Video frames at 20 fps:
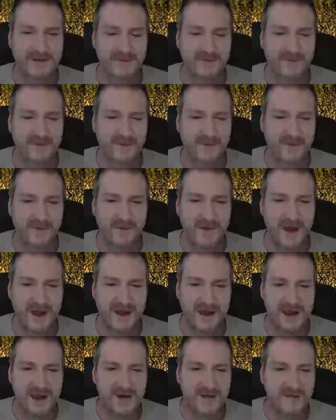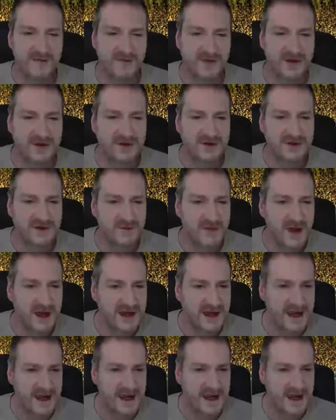Um, now, E-on Vue do
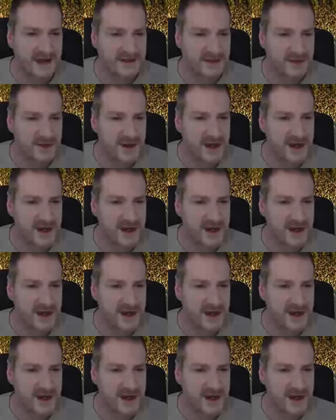make a uh,